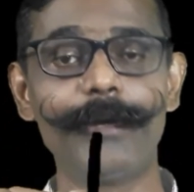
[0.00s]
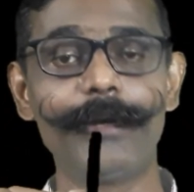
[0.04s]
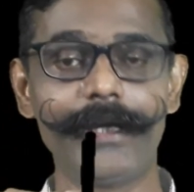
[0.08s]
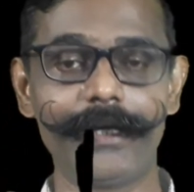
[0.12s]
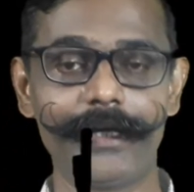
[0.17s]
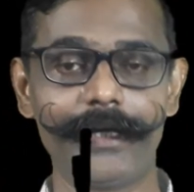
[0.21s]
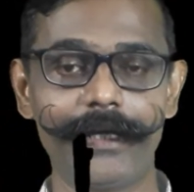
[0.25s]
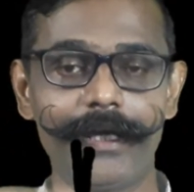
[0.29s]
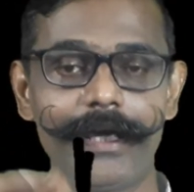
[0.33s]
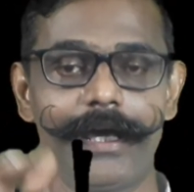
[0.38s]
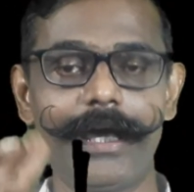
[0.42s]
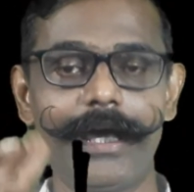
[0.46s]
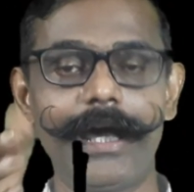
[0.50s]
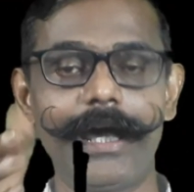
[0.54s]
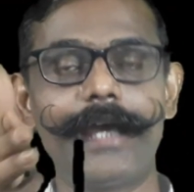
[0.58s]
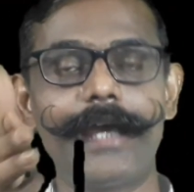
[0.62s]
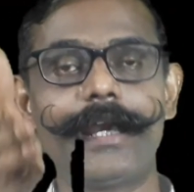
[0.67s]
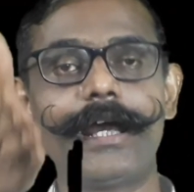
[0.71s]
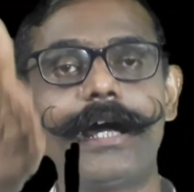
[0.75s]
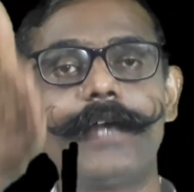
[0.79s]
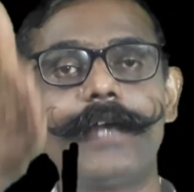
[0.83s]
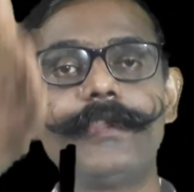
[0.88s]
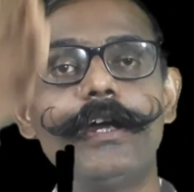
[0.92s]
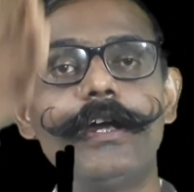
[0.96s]
plane,
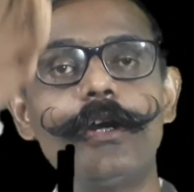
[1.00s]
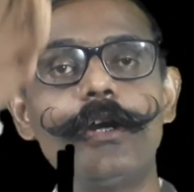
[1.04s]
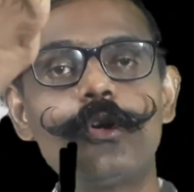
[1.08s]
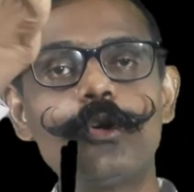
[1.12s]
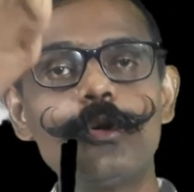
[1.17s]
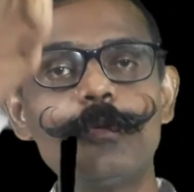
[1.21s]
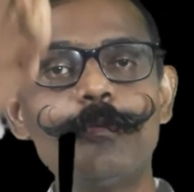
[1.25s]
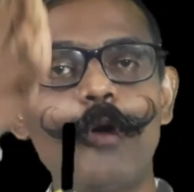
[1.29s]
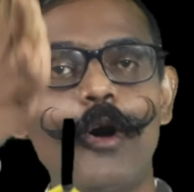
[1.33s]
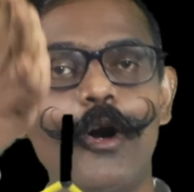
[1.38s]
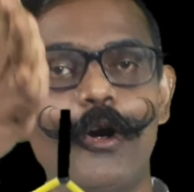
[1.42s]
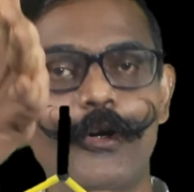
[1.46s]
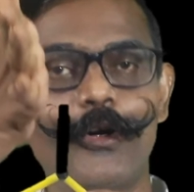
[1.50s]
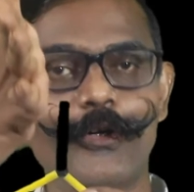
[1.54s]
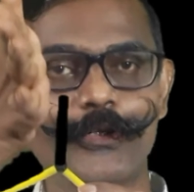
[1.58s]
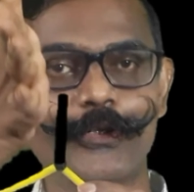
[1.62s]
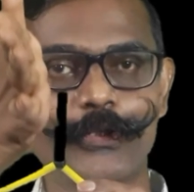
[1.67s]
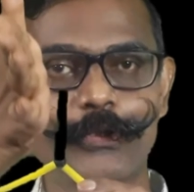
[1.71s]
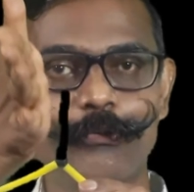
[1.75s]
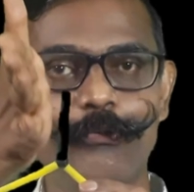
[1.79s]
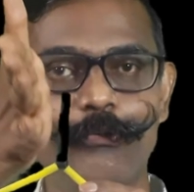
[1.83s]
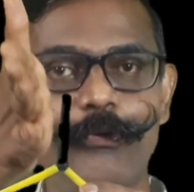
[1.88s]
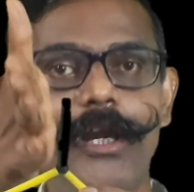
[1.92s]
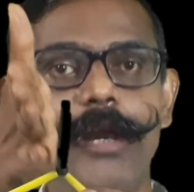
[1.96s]
and other two
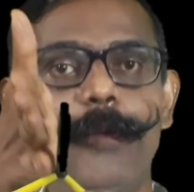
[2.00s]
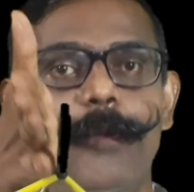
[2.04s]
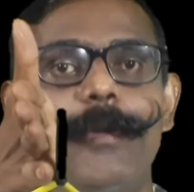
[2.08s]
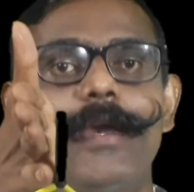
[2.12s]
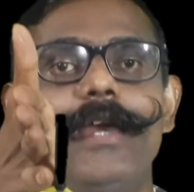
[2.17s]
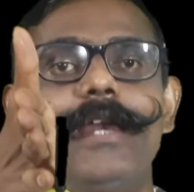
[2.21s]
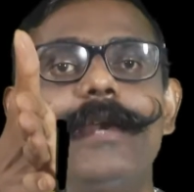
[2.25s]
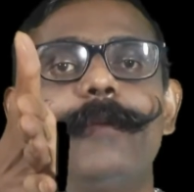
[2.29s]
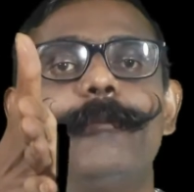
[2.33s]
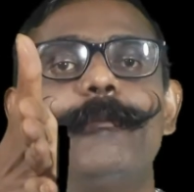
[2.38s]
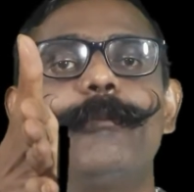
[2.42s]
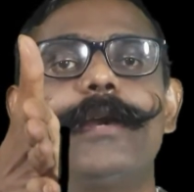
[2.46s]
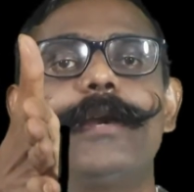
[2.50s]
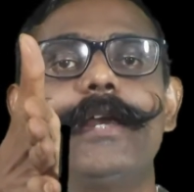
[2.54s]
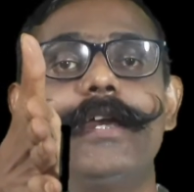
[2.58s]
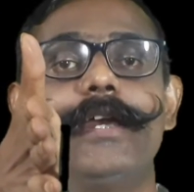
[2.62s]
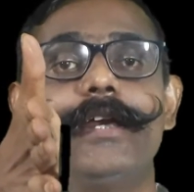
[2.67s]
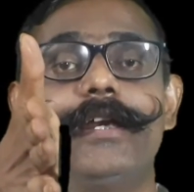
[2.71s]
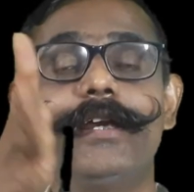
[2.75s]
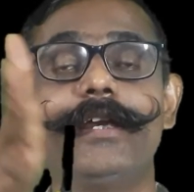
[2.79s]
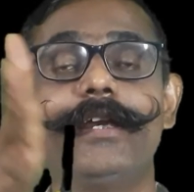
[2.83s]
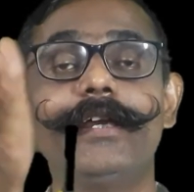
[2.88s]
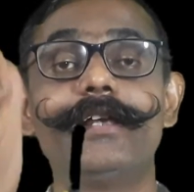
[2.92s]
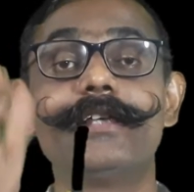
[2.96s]
bonds will be in
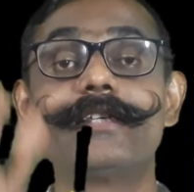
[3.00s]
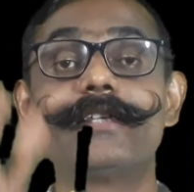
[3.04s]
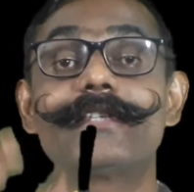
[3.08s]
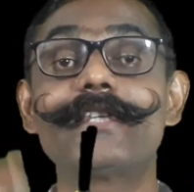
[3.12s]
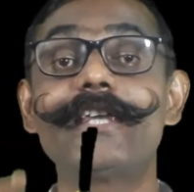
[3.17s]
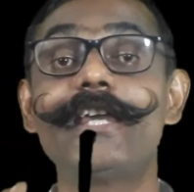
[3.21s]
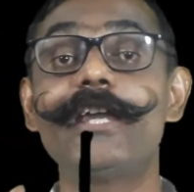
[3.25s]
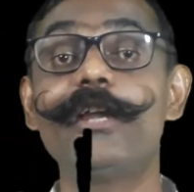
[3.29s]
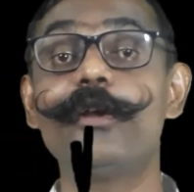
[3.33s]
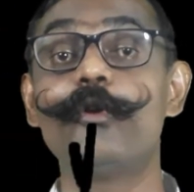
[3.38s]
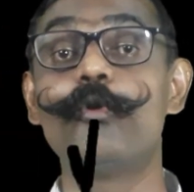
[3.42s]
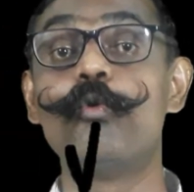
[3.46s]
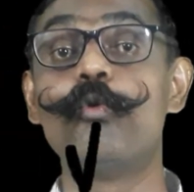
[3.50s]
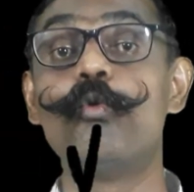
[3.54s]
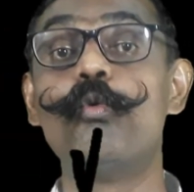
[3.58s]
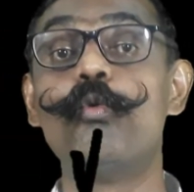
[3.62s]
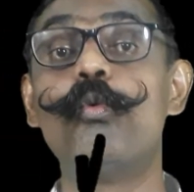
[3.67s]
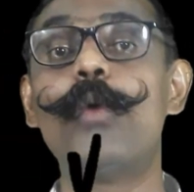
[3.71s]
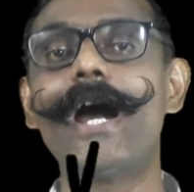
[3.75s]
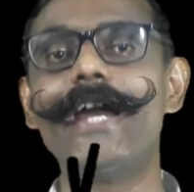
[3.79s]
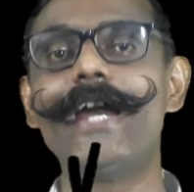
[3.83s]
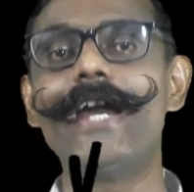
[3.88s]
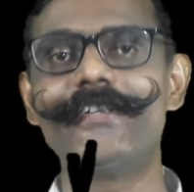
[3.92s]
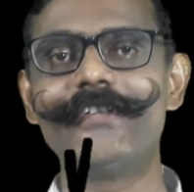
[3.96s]
plane, say
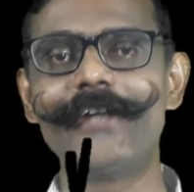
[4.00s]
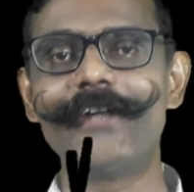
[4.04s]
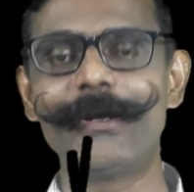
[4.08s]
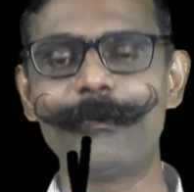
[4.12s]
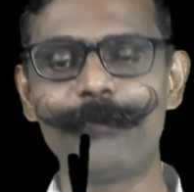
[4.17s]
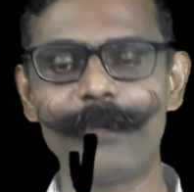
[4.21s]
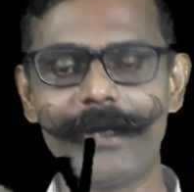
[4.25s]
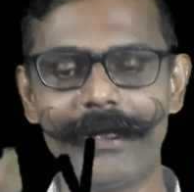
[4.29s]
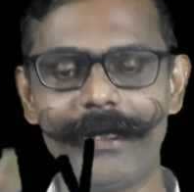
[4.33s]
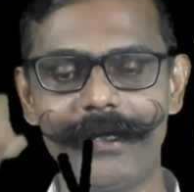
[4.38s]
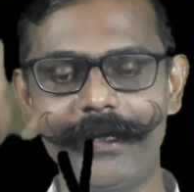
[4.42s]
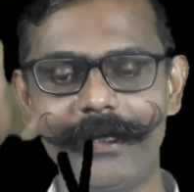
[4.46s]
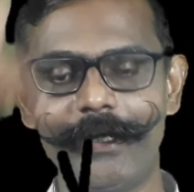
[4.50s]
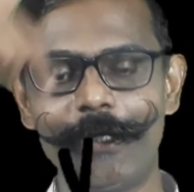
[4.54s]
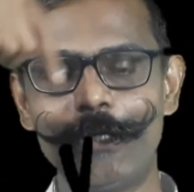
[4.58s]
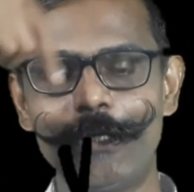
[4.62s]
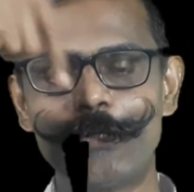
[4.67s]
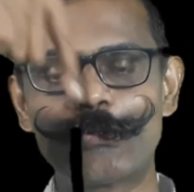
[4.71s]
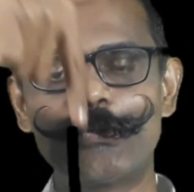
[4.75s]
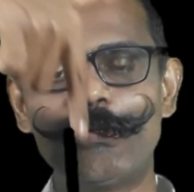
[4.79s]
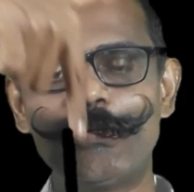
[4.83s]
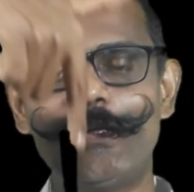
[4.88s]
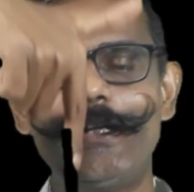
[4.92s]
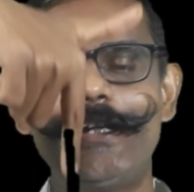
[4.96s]
yz plane.
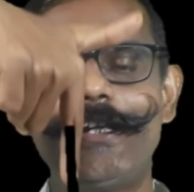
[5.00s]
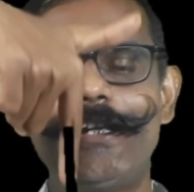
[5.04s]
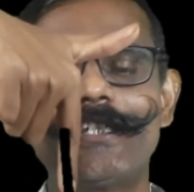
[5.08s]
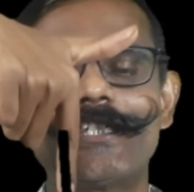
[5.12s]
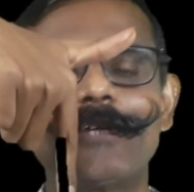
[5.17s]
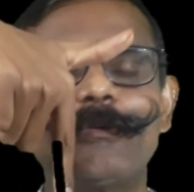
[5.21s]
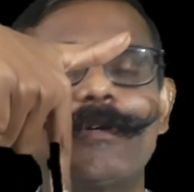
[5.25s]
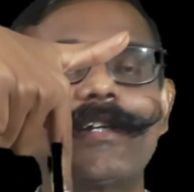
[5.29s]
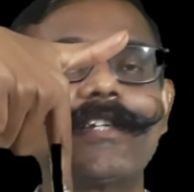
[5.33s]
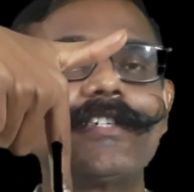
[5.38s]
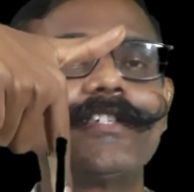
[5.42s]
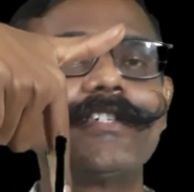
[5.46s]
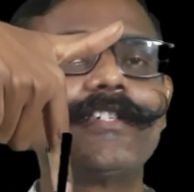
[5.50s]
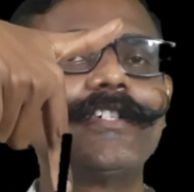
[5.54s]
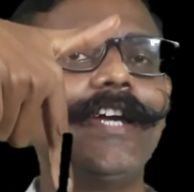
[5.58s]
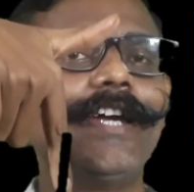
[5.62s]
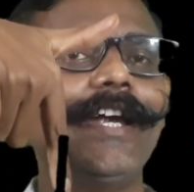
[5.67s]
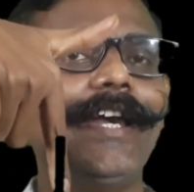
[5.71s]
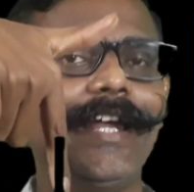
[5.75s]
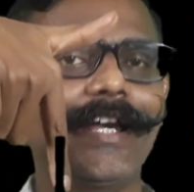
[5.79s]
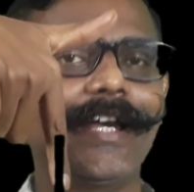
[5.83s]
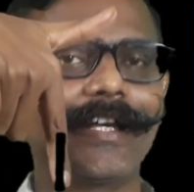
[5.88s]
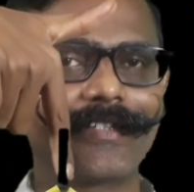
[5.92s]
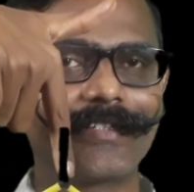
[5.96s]
So it is our
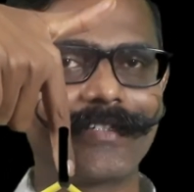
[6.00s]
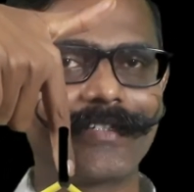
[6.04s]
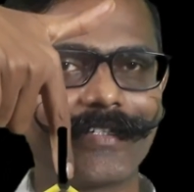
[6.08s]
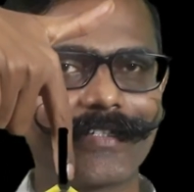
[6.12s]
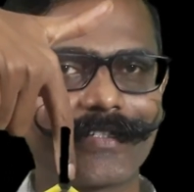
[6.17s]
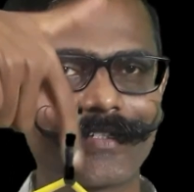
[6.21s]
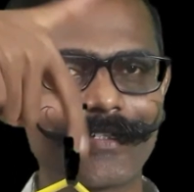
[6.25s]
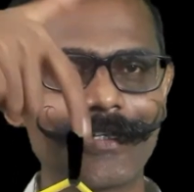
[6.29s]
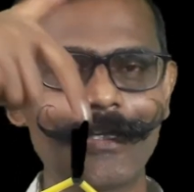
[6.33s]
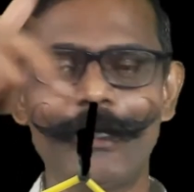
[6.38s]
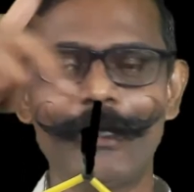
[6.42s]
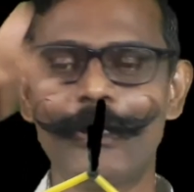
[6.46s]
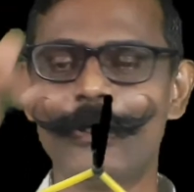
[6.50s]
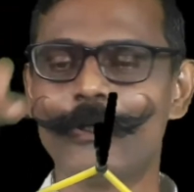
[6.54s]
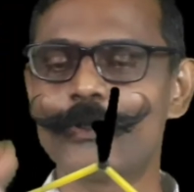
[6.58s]
z axis.